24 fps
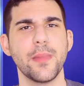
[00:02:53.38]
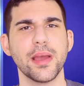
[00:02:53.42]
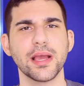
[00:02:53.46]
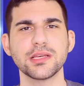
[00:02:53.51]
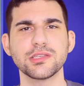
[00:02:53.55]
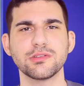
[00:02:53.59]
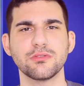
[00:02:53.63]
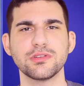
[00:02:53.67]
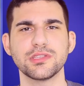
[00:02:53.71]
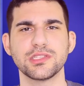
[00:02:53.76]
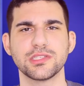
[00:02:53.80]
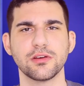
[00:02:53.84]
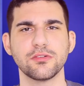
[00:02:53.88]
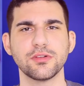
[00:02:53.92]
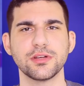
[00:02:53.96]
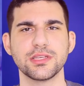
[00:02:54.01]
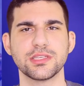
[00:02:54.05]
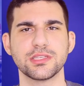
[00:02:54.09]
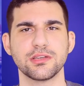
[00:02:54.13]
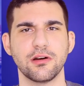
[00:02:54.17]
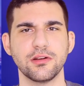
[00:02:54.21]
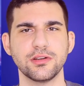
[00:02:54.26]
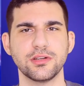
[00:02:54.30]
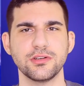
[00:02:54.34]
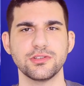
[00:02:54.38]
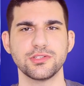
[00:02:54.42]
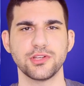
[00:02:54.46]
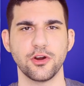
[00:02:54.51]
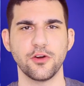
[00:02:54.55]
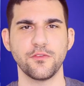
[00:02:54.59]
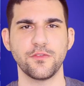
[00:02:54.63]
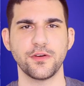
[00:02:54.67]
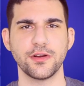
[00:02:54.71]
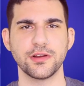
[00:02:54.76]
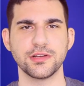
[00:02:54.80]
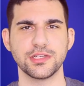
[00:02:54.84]
The Megazord slowly saunters
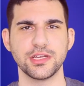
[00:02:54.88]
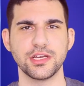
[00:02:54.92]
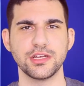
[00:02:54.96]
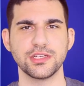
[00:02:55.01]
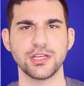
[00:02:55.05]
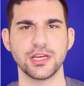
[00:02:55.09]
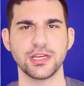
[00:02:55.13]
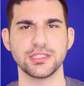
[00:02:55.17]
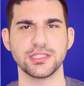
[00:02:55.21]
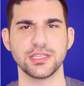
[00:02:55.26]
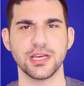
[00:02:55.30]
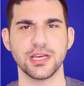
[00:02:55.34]
over, and TJ